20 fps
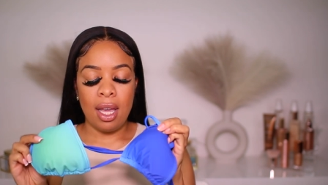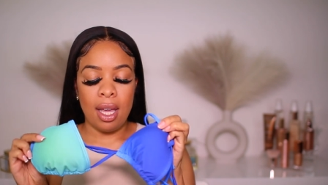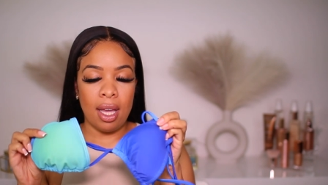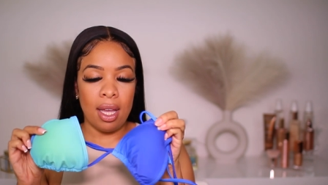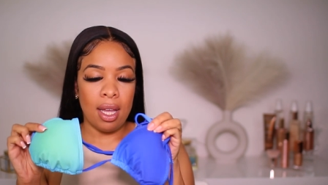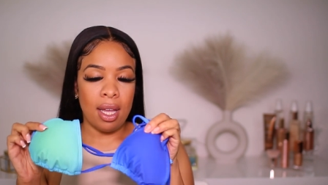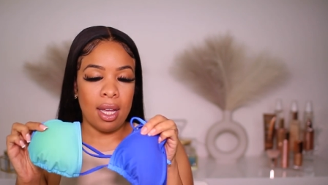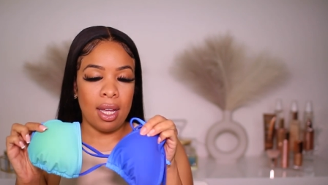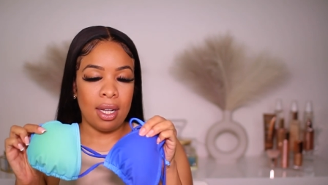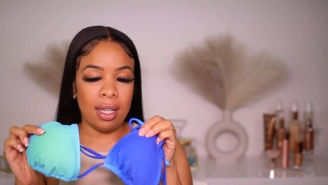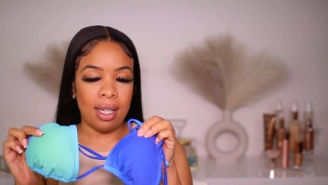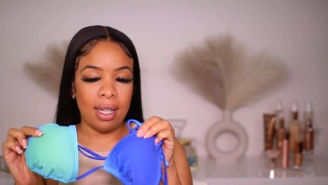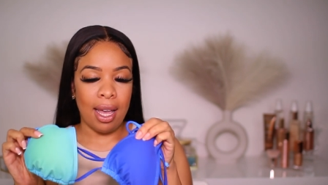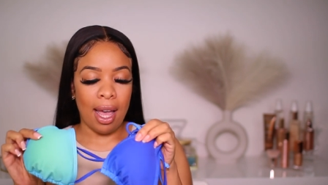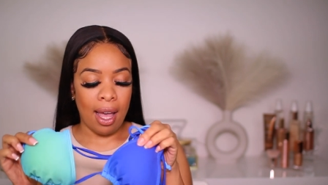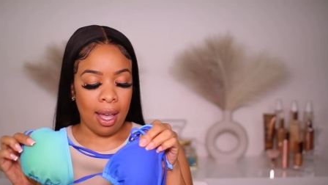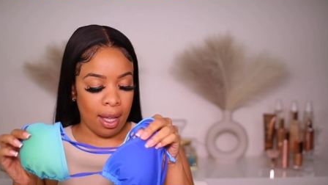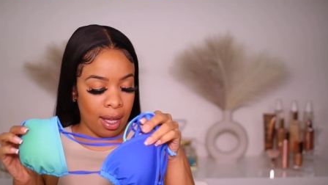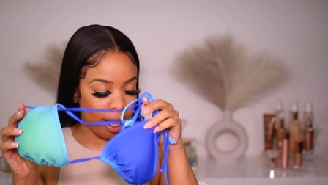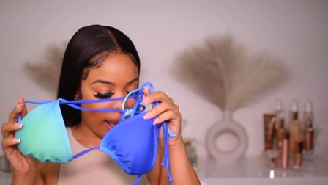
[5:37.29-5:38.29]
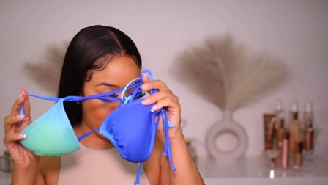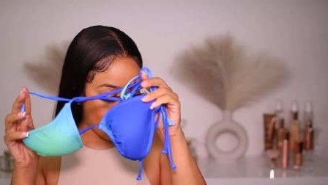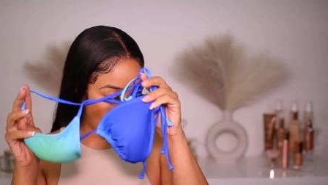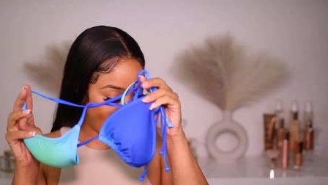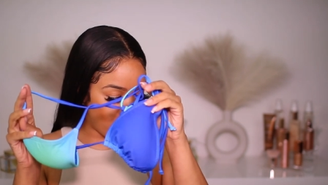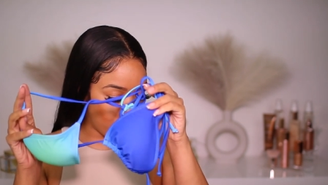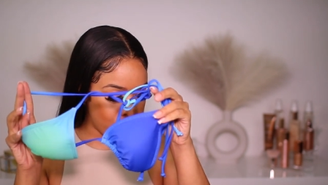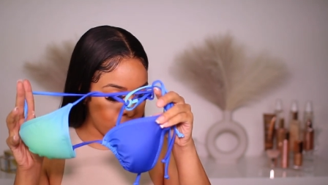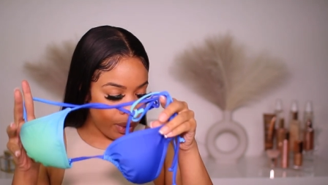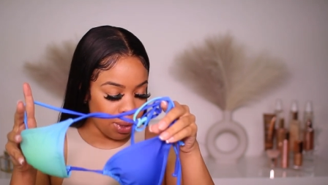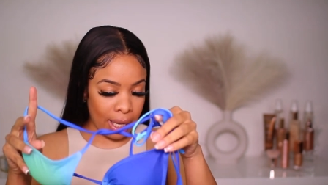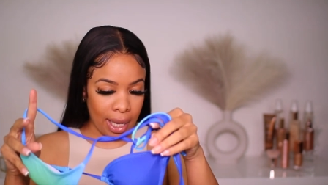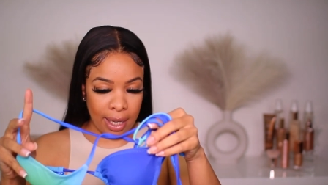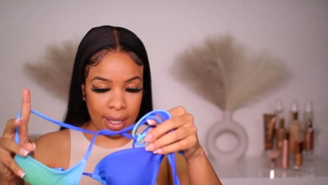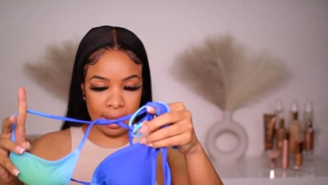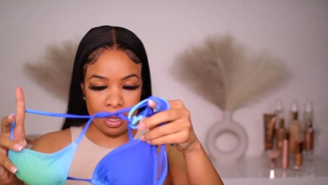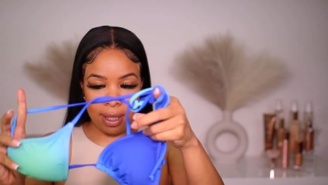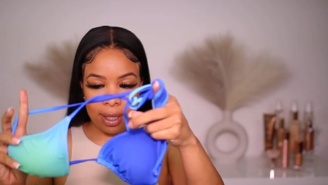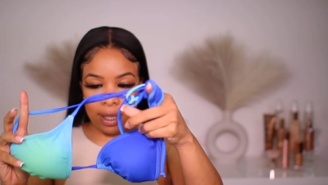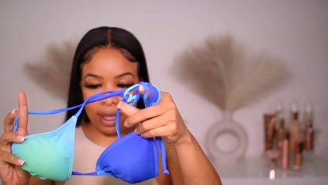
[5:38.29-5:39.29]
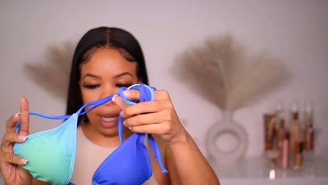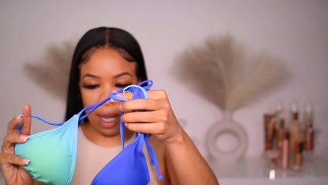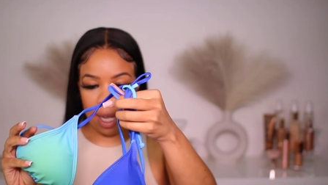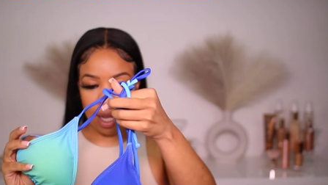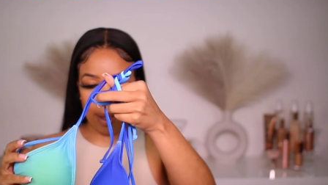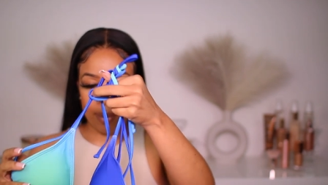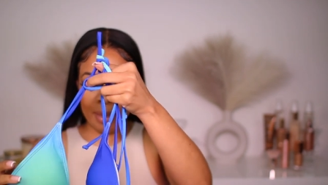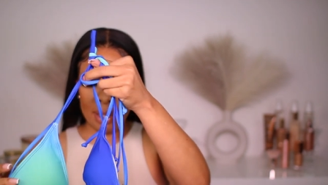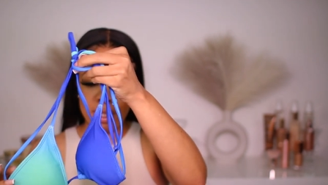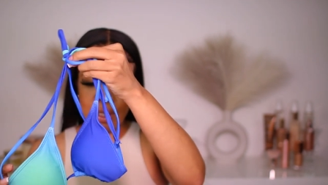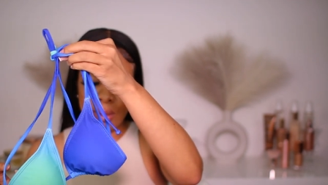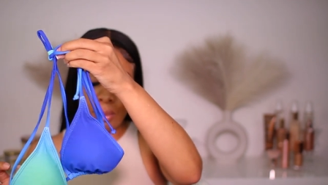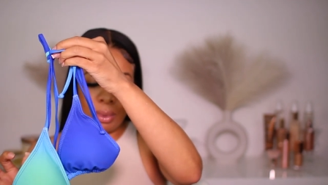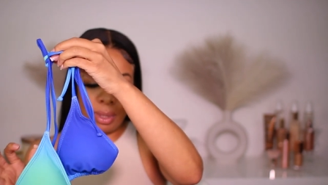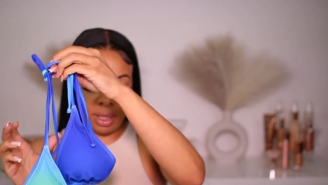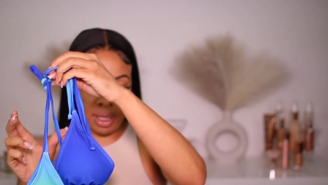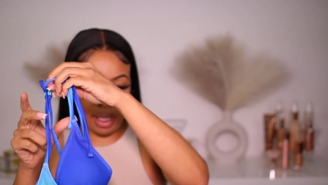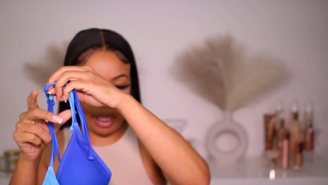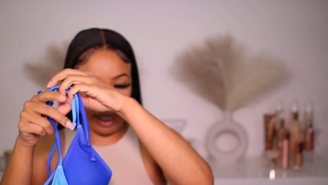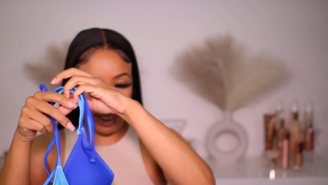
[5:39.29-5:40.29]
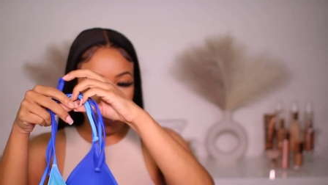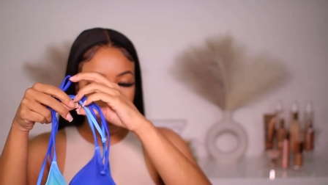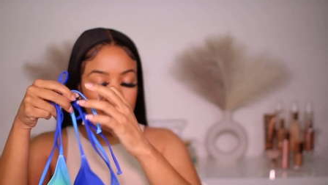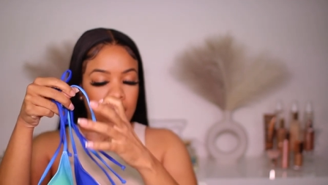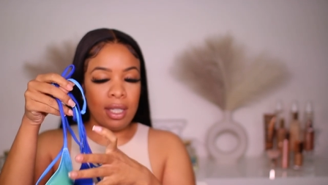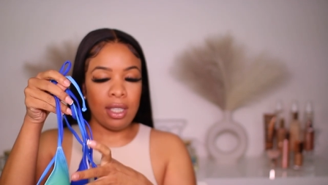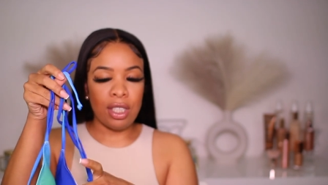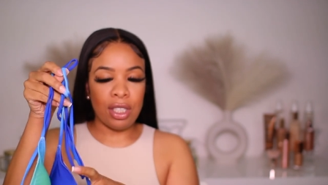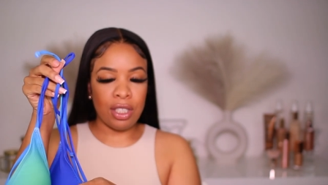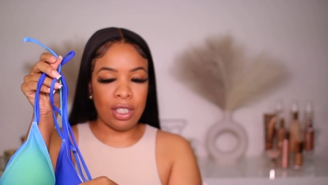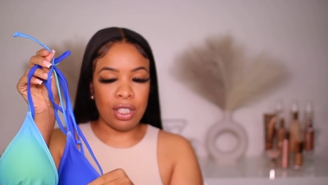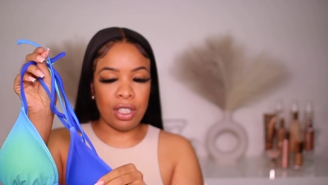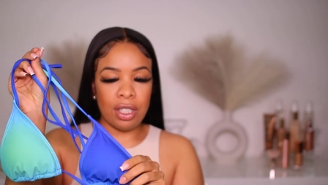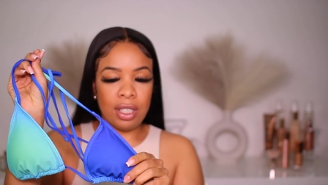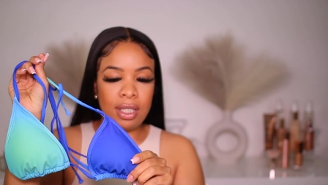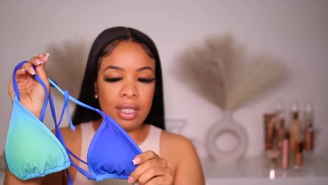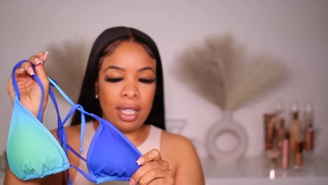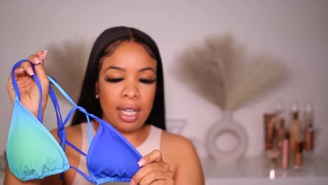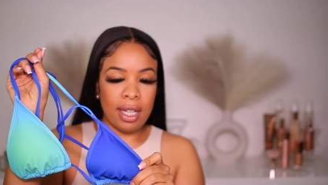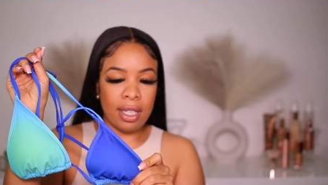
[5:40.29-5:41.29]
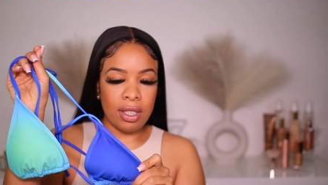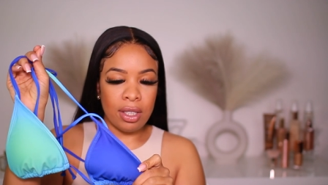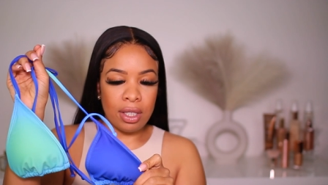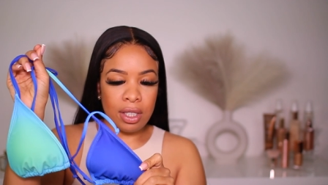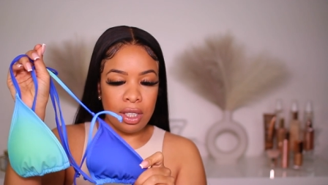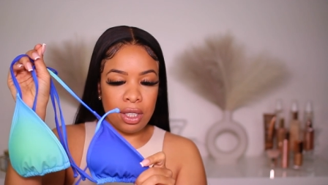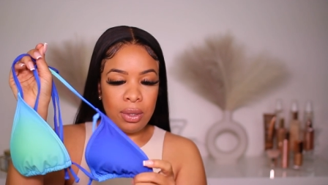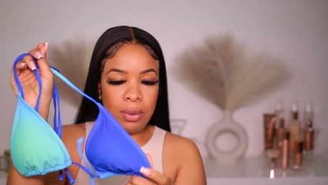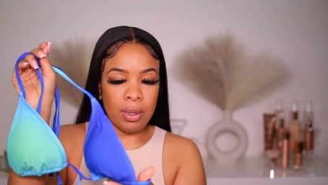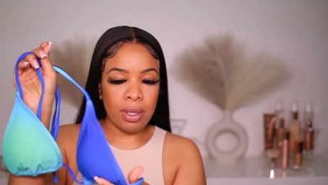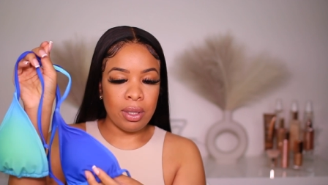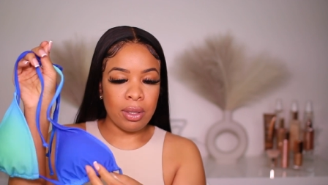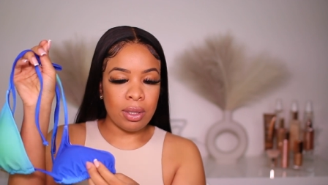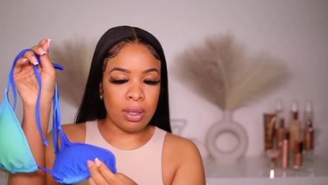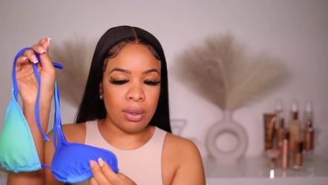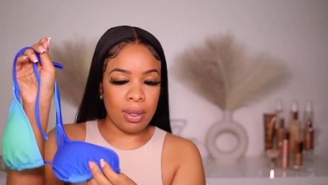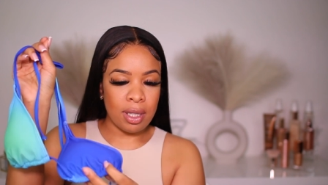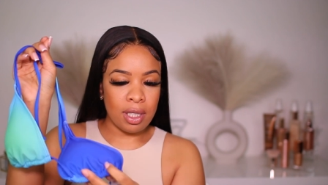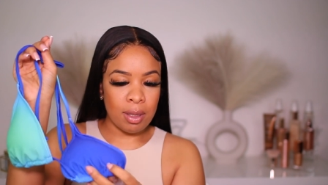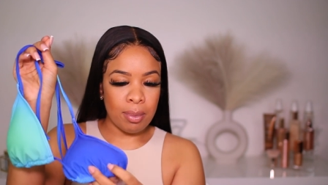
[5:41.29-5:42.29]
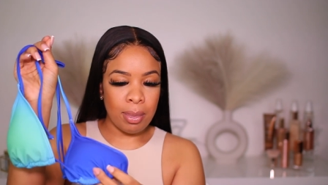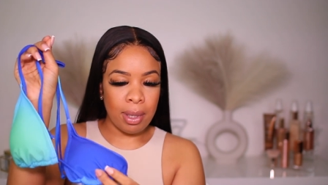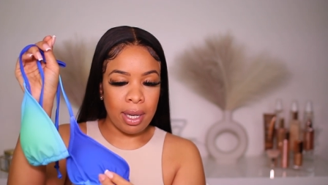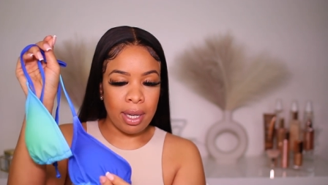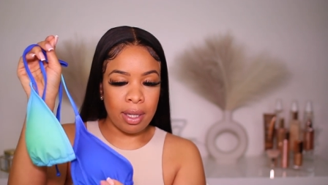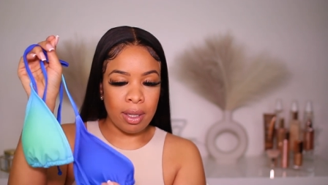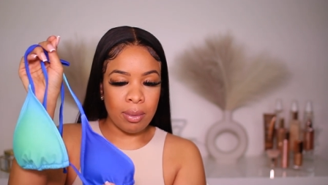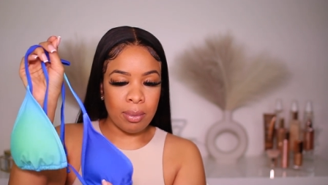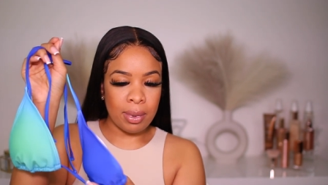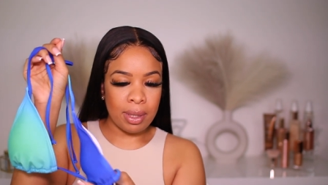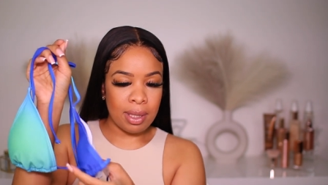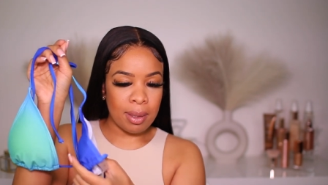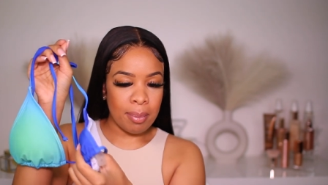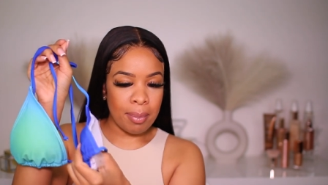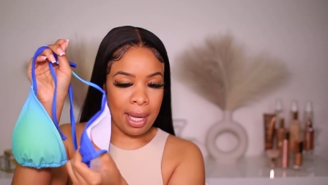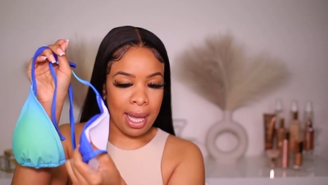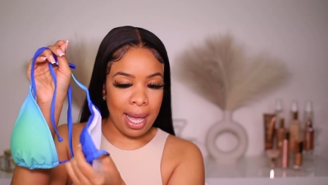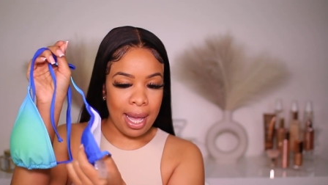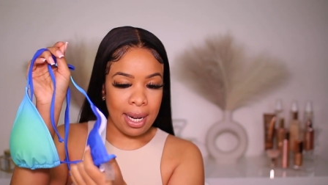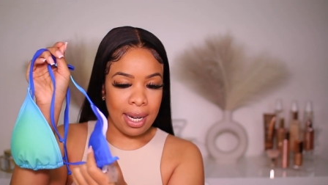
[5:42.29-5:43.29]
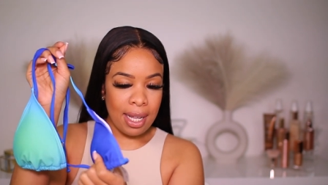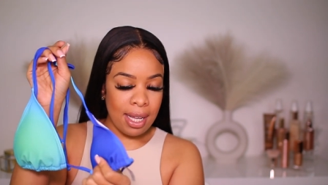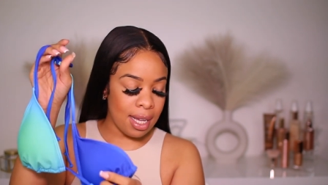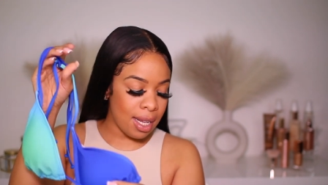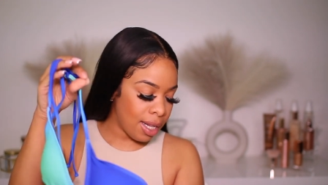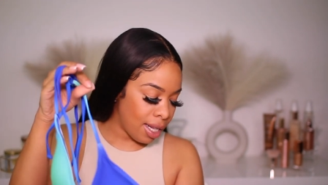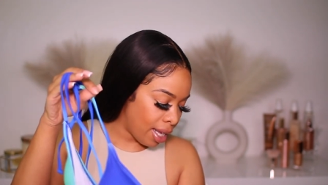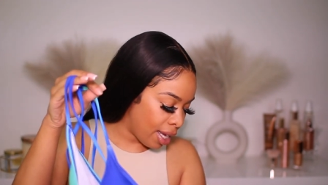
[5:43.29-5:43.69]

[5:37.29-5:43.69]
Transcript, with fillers: and yeah I do like the top it's really just your standard cute little scrunch bottom with some padding in